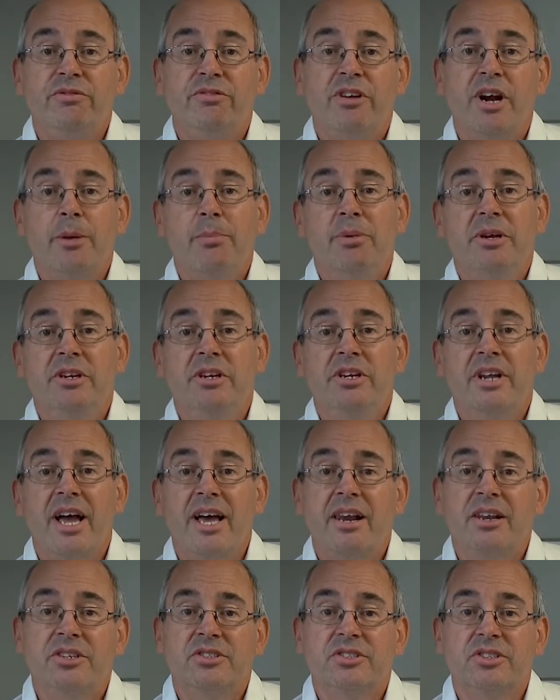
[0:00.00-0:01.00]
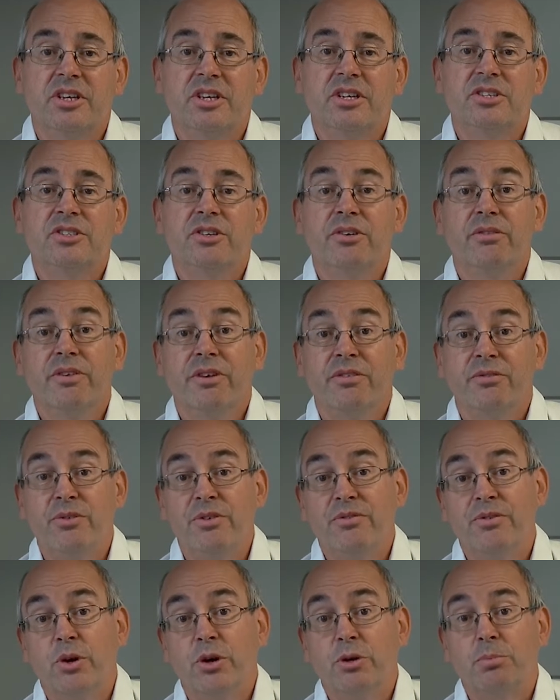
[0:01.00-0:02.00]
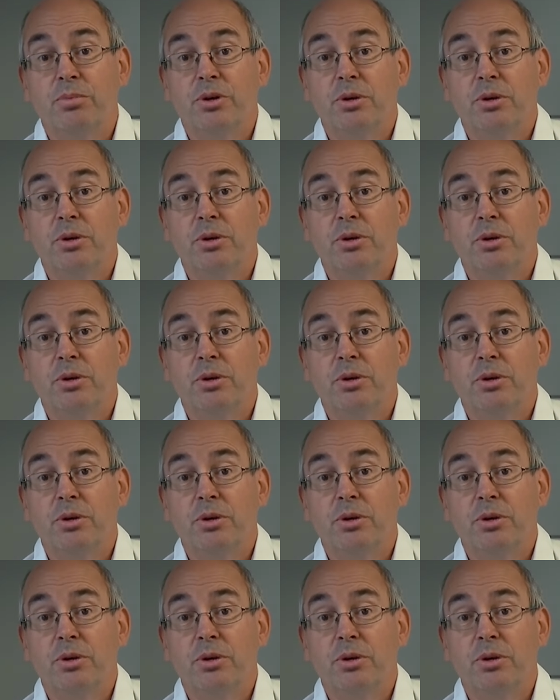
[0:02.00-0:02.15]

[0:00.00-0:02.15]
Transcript: rapid analysis of if we've got a